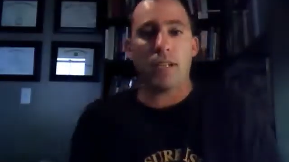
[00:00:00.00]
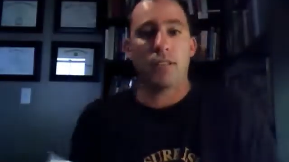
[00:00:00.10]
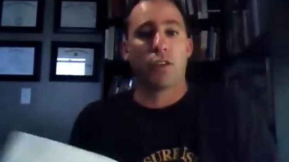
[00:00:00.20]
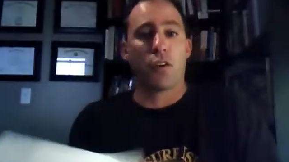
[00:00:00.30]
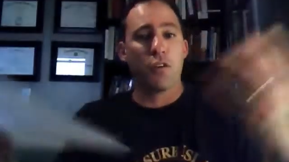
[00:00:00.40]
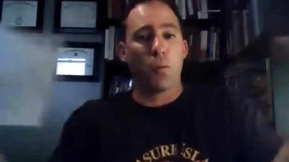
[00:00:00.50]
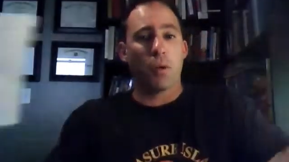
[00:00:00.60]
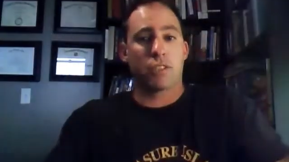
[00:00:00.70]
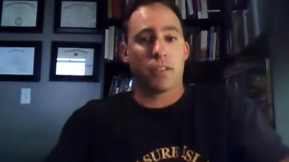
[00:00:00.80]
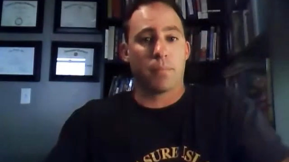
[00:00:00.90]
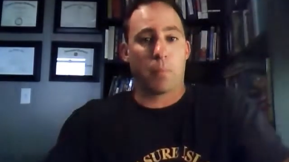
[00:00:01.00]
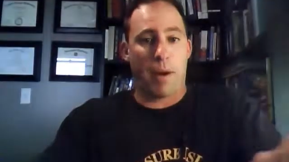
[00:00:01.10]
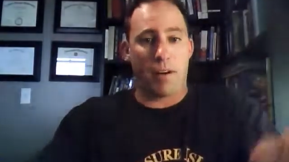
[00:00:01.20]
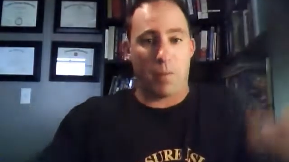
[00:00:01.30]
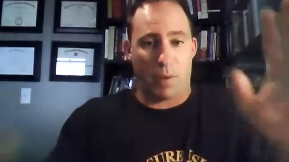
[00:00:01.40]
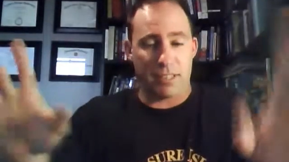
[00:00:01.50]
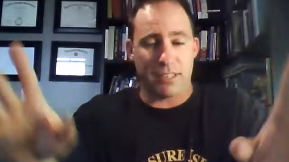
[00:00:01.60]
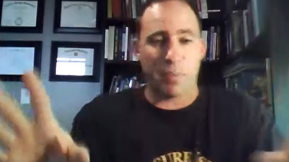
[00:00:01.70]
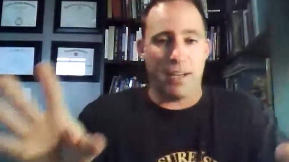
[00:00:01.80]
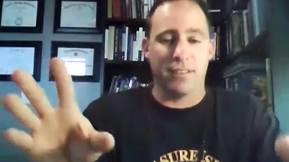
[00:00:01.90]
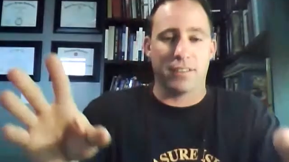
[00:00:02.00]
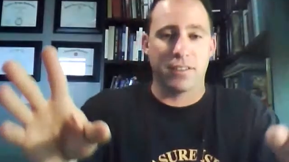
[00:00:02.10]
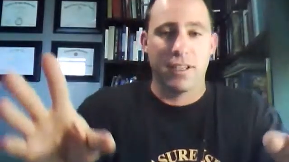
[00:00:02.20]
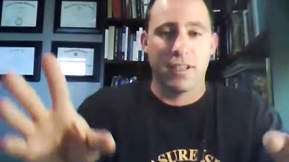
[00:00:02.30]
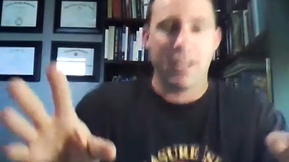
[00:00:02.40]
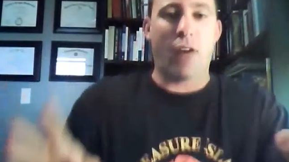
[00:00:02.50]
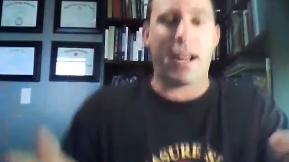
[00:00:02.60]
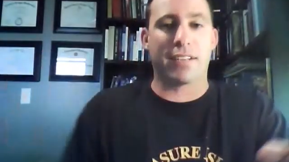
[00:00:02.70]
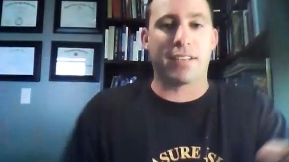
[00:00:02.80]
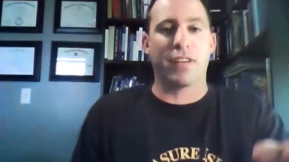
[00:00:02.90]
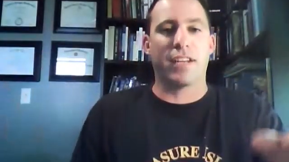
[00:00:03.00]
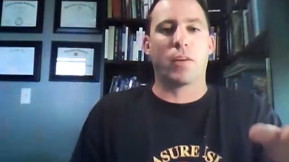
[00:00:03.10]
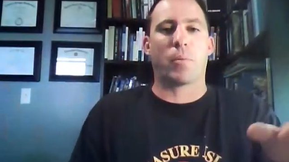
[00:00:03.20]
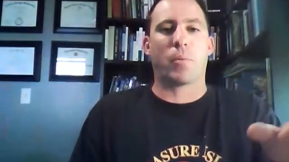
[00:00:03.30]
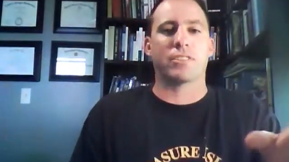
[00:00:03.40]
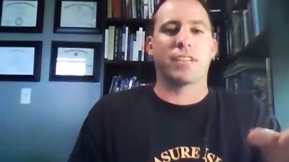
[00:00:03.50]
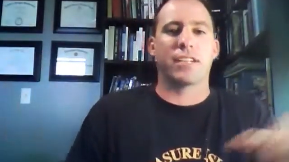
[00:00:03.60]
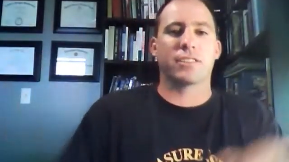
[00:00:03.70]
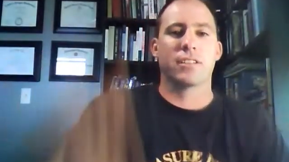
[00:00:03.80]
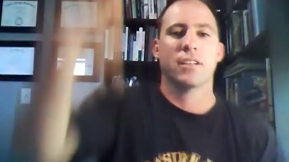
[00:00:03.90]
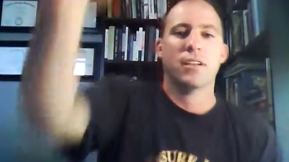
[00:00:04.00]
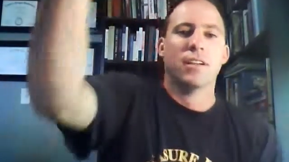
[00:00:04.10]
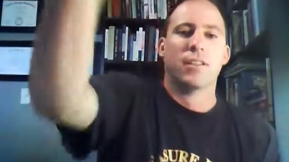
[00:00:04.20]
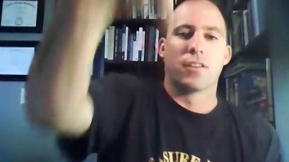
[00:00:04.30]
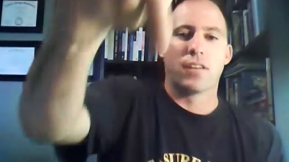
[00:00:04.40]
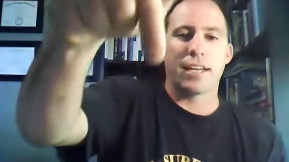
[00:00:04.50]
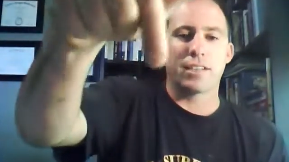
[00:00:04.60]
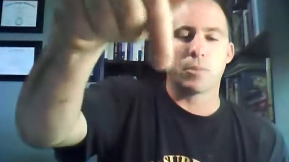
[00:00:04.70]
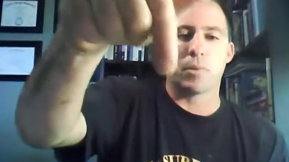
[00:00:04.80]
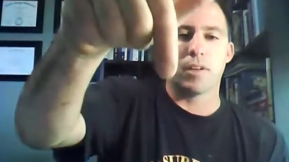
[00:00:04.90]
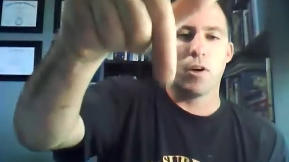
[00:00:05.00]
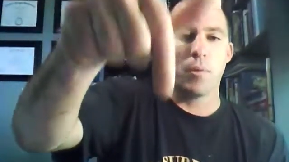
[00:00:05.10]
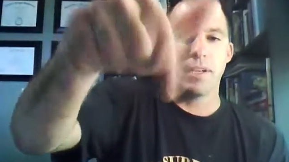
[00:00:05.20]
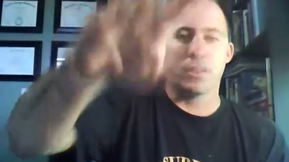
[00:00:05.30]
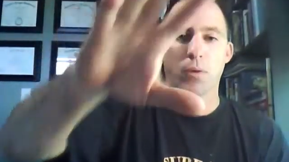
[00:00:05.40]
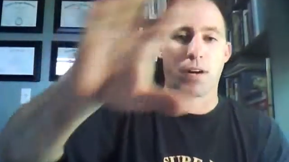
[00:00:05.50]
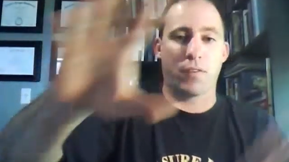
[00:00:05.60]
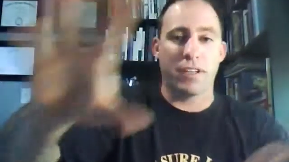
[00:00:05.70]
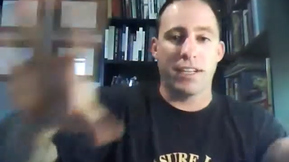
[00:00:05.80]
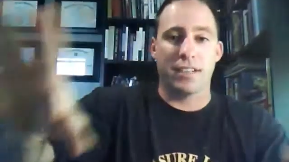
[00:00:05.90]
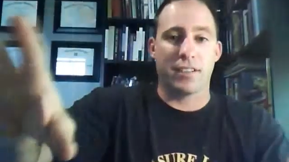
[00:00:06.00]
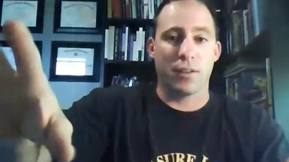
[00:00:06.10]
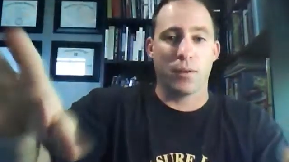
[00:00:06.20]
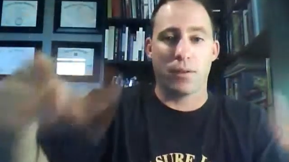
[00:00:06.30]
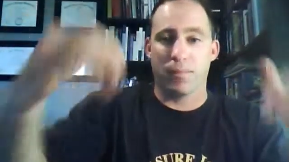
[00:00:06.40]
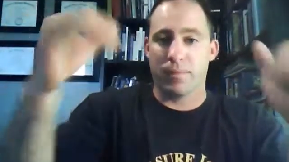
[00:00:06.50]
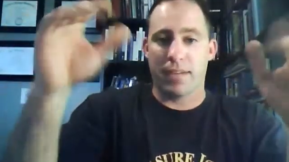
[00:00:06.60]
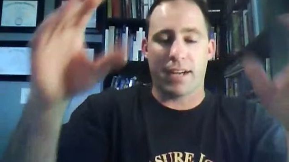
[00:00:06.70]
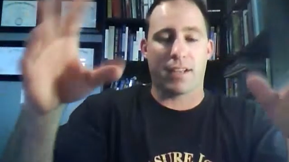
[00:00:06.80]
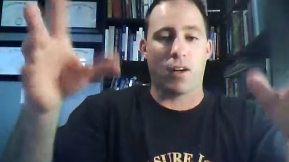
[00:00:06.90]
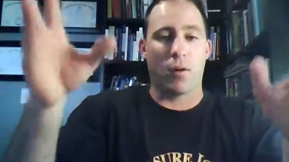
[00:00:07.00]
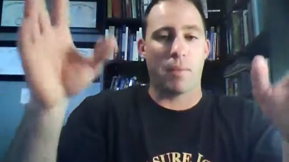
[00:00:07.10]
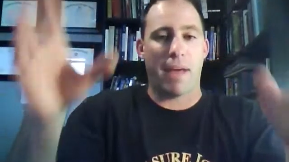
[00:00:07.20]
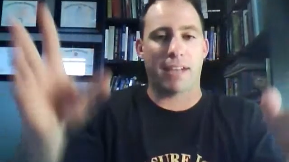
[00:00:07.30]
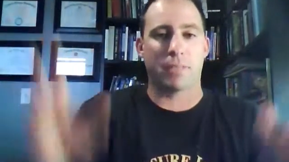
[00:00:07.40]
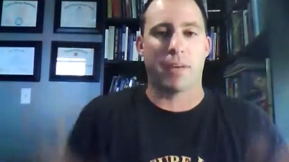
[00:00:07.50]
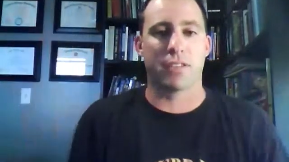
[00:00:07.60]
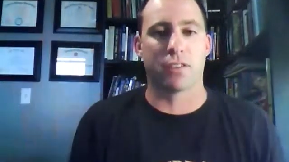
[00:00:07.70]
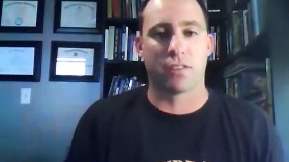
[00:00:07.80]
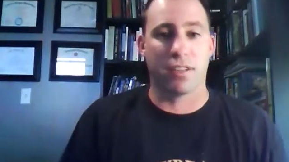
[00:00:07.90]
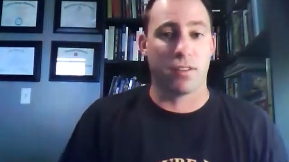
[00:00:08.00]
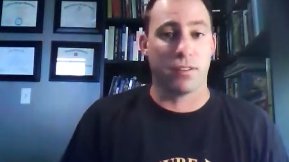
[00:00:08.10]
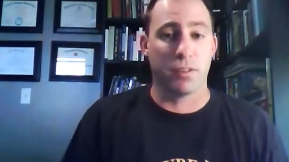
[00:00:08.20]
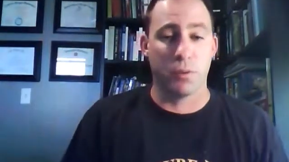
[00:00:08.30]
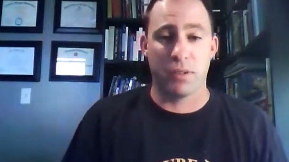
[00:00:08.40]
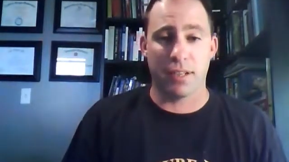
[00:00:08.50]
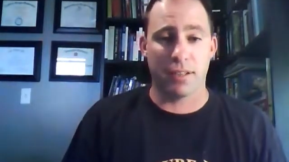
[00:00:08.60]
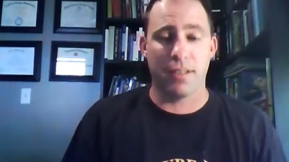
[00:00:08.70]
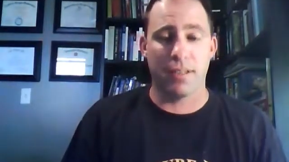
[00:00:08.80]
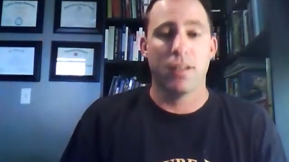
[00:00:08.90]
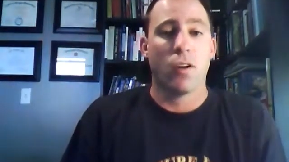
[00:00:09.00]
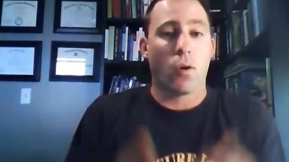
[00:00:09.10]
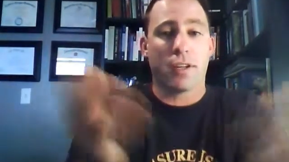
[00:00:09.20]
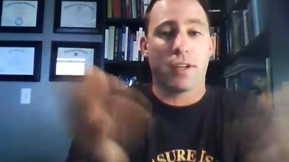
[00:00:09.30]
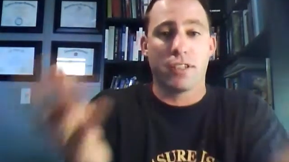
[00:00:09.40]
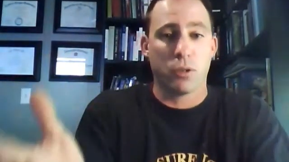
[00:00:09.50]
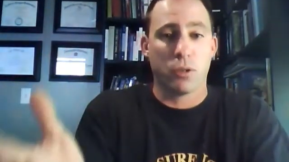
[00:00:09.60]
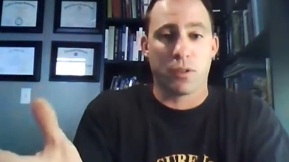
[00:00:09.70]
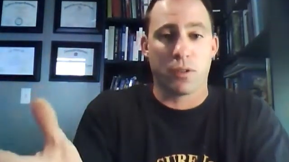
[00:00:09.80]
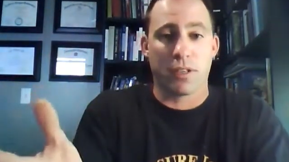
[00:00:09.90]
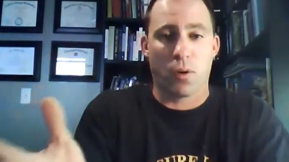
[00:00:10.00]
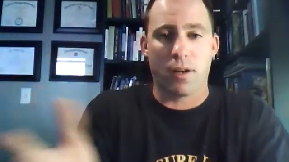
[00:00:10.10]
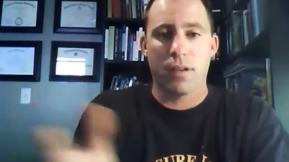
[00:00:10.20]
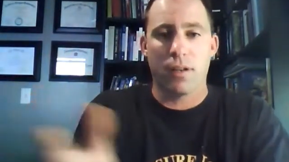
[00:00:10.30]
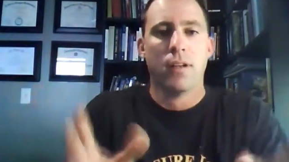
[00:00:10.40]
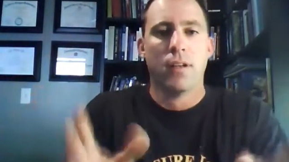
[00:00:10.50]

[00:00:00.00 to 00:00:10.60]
wish to prepare to participate in this interactive video and presentation, the link is below me. Do whatever you need to do to get it going, maximize your utility, or you can choose to ignore it.